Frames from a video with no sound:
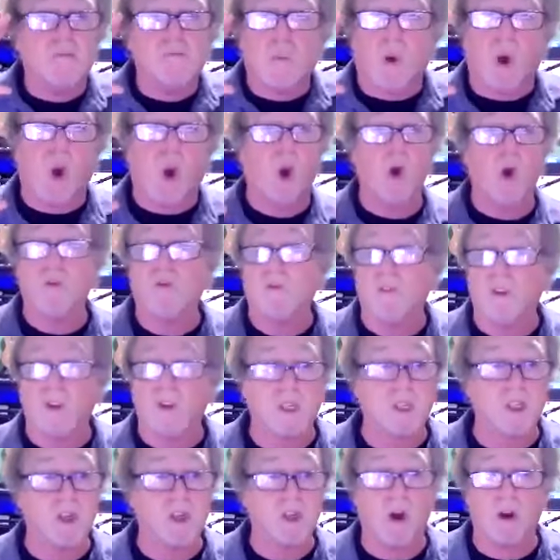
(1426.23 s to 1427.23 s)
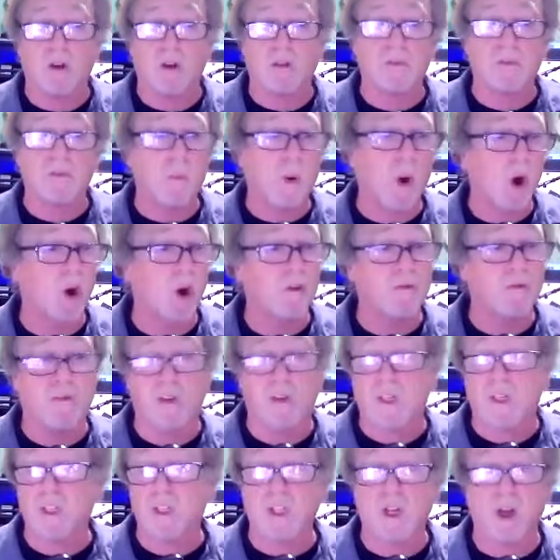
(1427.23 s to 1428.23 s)
perfect
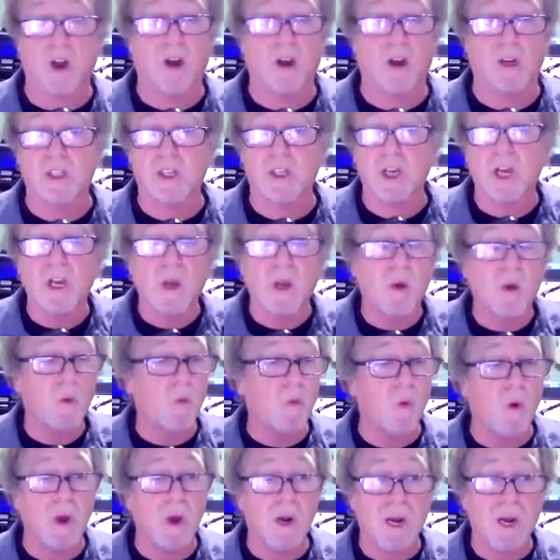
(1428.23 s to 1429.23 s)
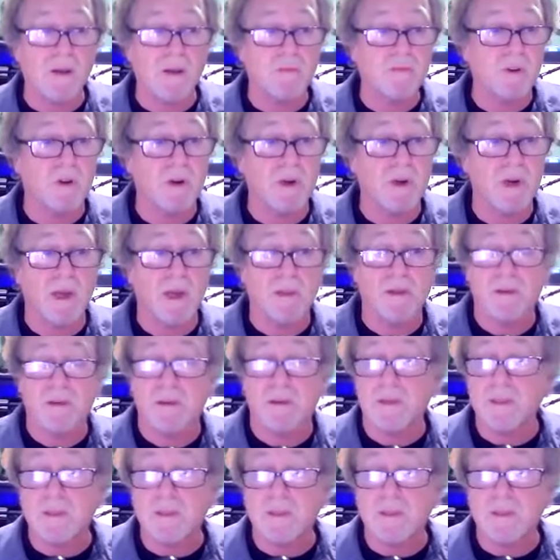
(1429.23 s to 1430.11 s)
songs, one after another,